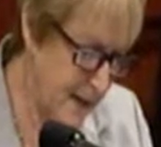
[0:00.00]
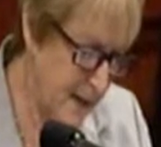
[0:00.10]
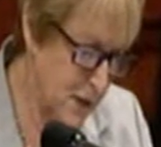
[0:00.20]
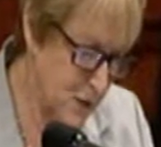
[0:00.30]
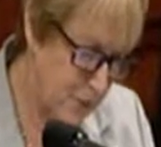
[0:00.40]

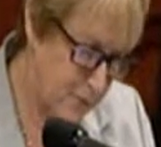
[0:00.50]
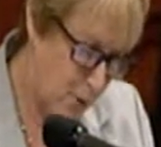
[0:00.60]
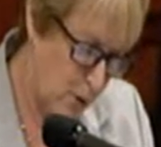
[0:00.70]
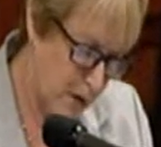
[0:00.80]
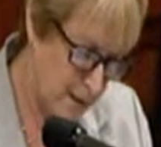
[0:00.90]
National
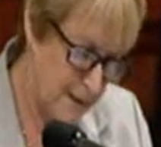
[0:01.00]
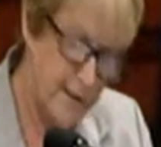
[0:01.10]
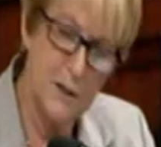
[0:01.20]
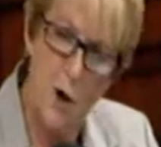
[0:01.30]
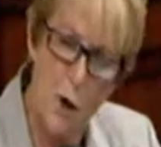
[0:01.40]
Forest
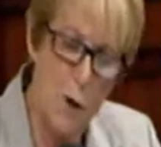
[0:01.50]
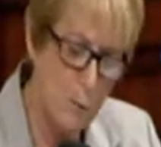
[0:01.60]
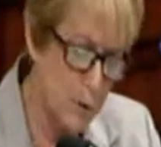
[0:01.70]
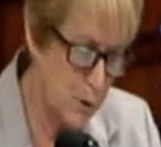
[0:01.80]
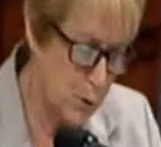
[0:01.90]
is
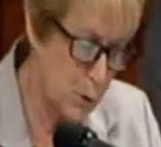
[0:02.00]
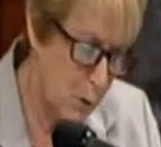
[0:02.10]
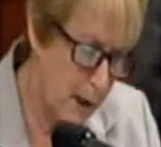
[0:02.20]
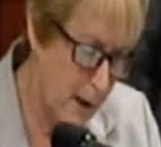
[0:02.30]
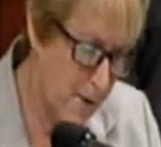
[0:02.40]
home to
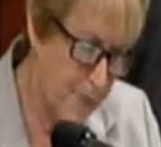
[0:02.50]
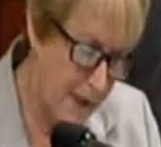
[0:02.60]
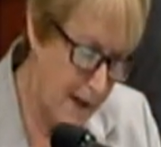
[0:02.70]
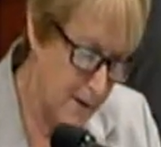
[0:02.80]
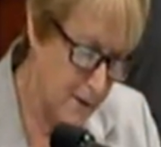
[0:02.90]

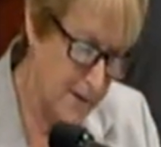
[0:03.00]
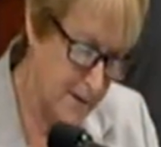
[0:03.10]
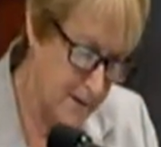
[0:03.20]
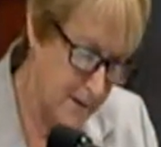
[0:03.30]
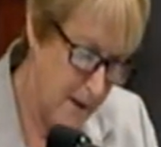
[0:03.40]

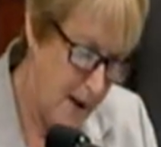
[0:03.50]
12,000